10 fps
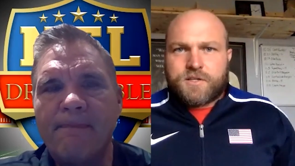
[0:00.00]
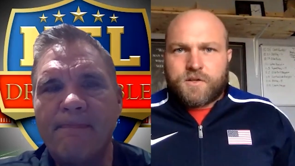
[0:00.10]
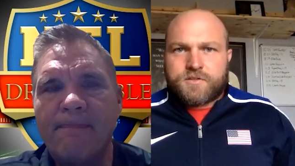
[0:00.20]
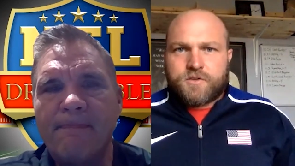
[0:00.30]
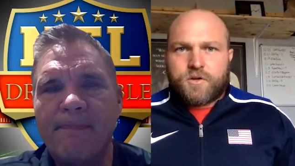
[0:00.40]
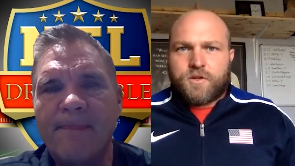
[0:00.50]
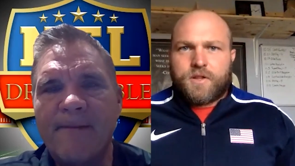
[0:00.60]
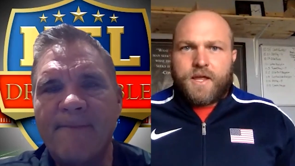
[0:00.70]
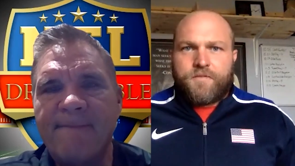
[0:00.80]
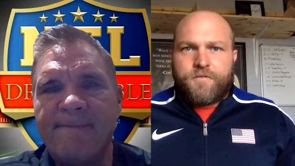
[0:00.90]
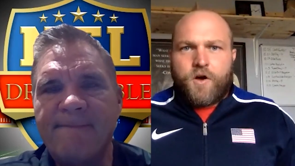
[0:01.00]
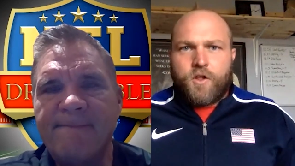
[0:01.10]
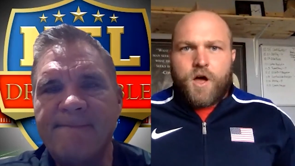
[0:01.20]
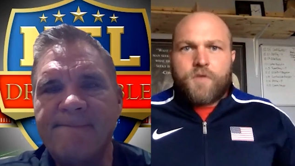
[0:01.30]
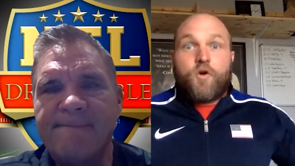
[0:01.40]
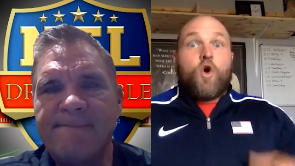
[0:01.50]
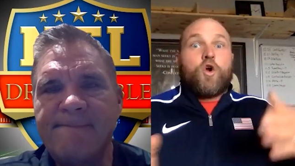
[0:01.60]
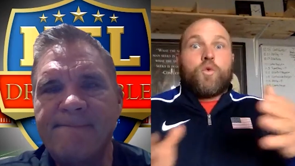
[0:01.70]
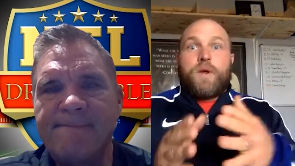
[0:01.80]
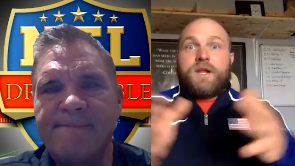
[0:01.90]
Speaker 1: to sort of, like, fall off,
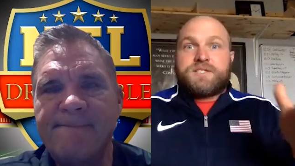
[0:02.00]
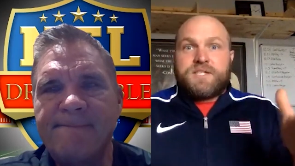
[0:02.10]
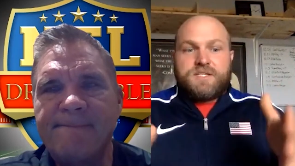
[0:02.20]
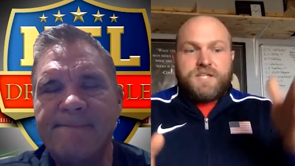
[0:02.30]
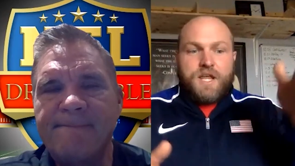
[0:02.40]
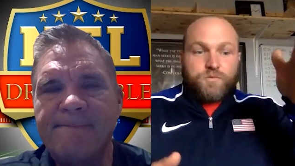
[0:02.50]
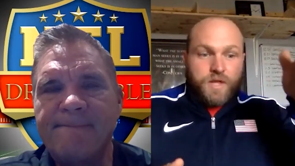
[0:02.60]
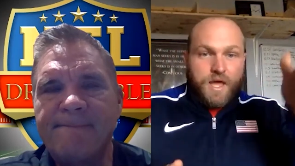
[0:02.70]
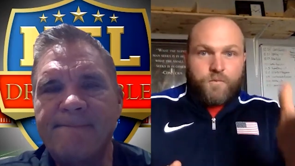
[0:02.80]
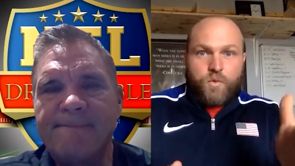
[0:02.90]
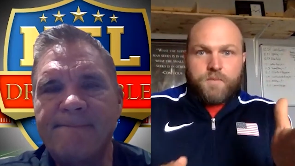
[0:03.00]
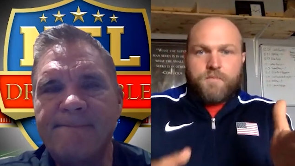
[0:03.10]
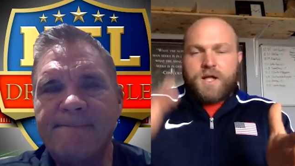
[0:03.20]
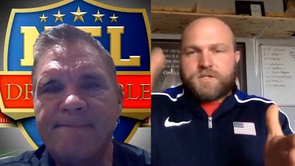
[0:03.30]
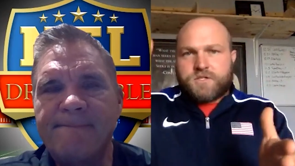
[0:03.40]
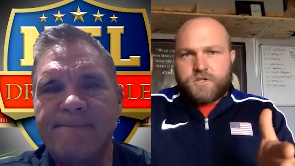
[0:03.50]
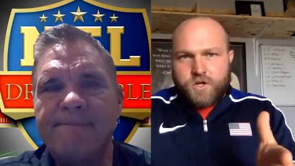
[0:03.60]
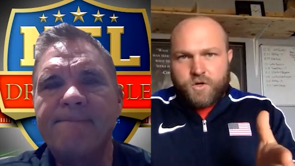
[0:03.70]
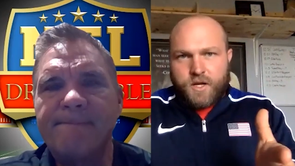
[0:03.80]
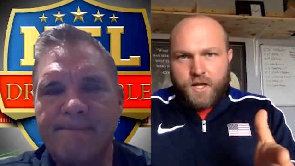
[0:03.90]
or are we going to see teams where they have one monster
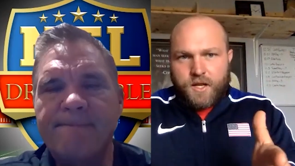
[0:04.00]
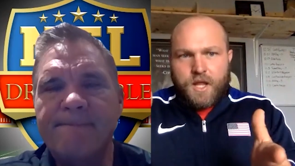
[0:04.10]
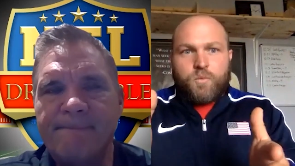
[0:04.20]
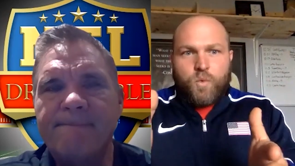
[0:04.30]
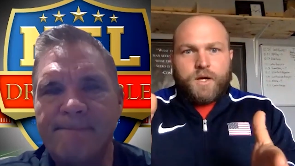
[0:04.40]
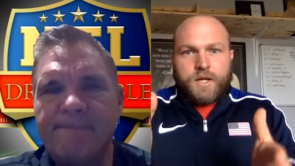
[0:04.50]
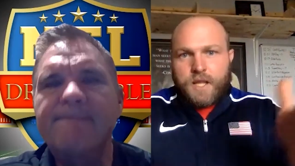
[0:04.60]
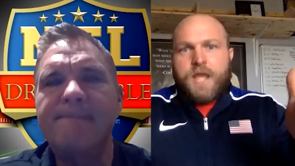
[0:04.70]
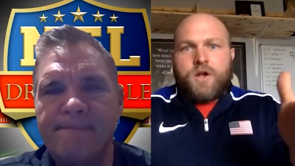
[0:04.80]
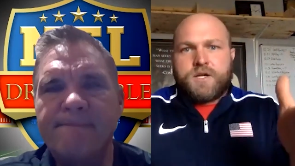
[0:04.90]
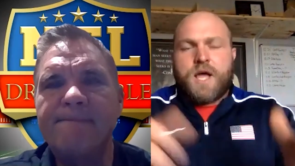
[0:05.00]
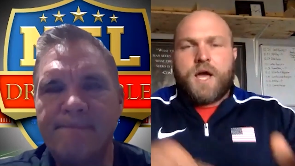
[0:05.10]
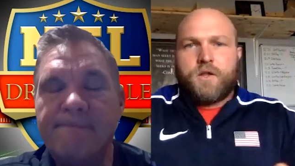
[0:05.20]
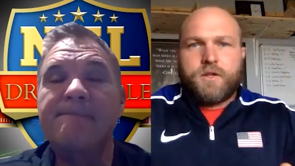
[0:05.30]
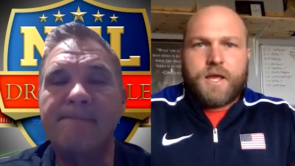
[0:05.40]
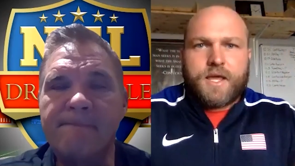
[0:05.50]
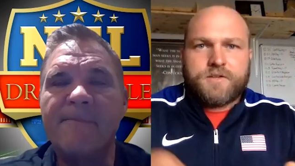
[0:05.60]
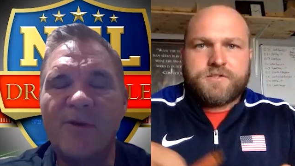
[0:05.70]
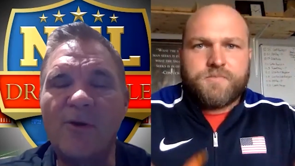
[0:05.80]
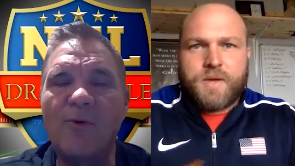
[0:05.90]
dude and one Aaron Donald, I
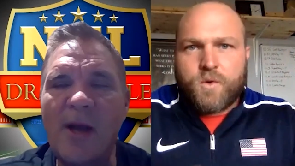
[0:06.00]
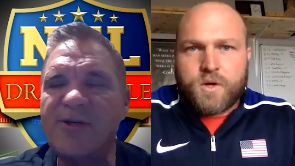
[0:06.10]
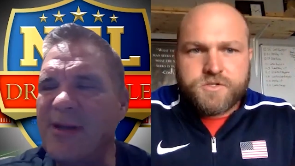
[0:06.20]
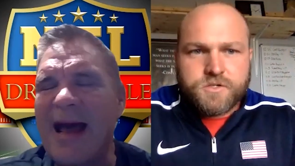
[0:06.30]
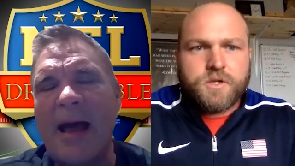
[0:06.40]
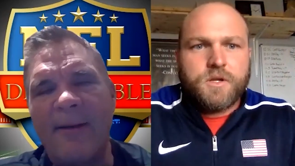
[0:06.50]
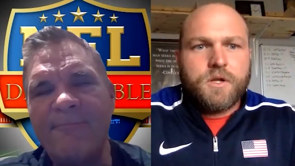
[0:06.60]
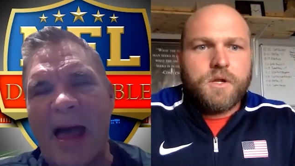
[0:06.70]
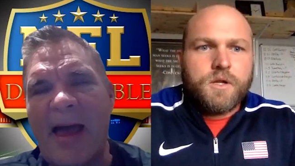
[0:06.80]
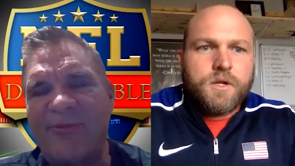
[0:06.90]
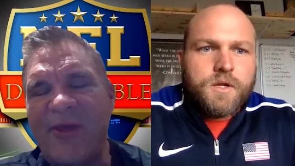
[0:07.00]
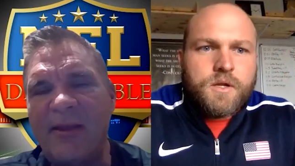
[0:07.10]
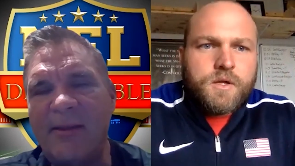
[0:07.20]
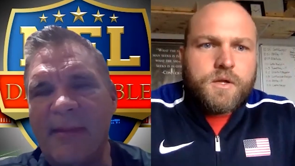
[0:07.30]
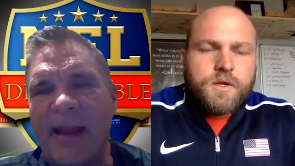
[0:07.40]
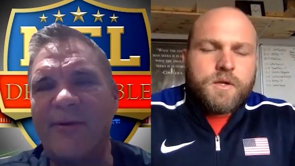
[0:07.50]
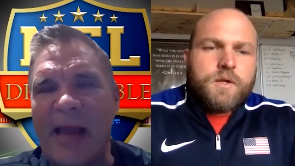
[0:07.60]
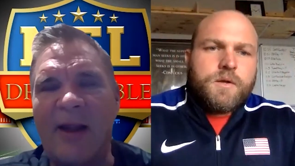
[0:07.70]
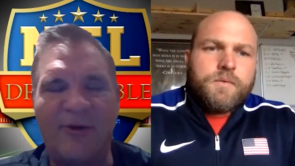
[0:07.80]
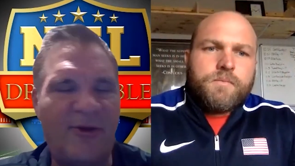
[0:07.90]
guess?
Speaker 2: Good question. I think Aaron
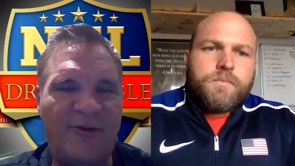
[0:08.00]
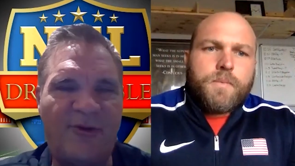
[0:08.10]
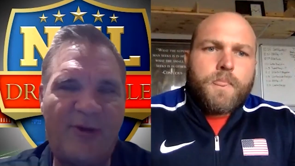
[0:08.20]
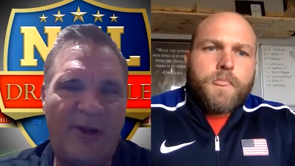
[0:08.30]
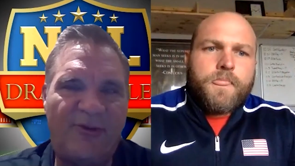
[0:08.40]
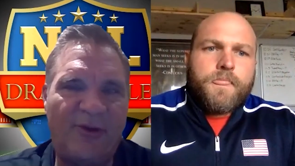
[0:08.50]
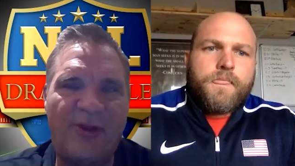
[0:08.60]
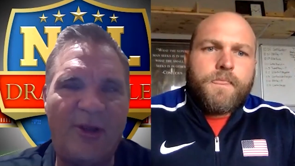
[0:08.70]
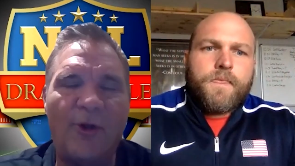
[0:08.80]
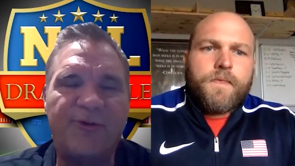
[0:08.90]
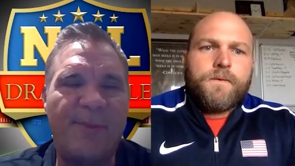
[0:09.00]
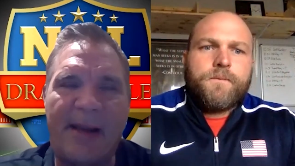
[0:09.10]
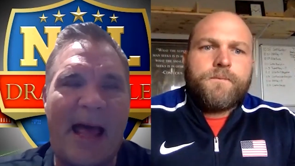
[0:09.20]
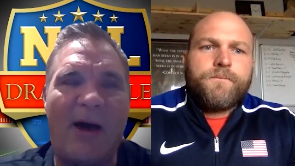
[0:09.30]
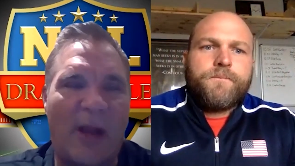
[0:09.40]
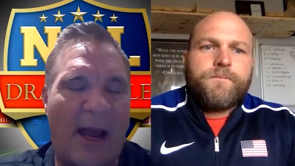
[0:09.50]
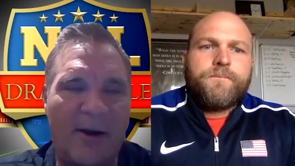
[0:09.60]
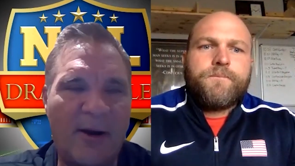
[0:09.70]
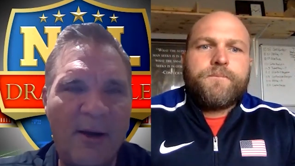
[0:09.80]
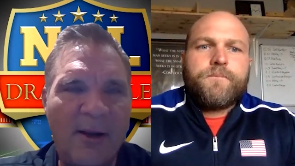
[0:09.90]
Donald is just the ultimate
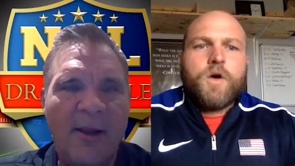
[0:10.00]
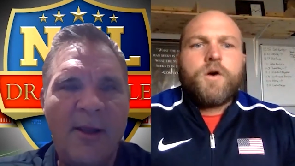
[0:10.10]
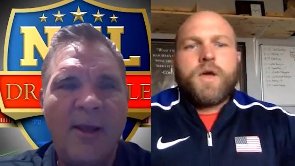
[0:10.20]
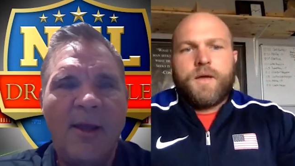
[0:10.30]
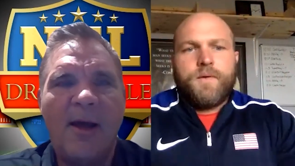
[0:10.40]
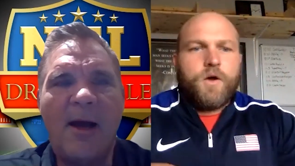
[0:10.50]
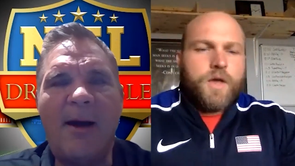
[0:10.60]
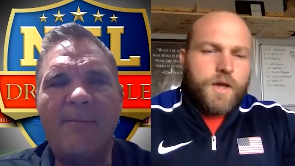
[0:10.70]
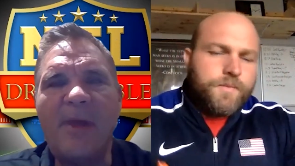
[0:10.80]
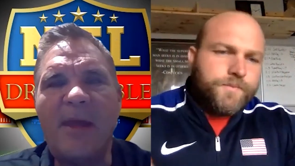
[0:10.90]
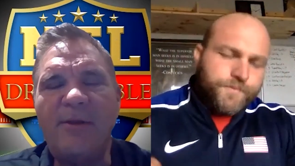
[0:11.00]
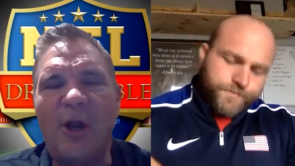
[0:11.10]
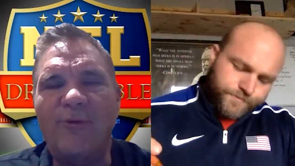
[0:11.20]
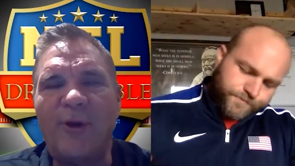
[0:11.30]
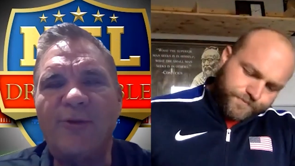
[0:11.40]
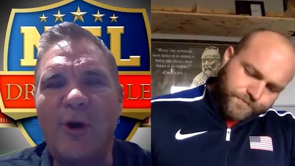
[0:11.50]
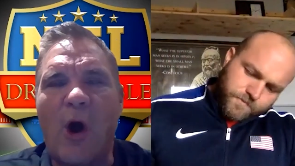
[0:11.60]
outlier.
Speaker 1: Okay.
Speaker 2: Okay. You know, there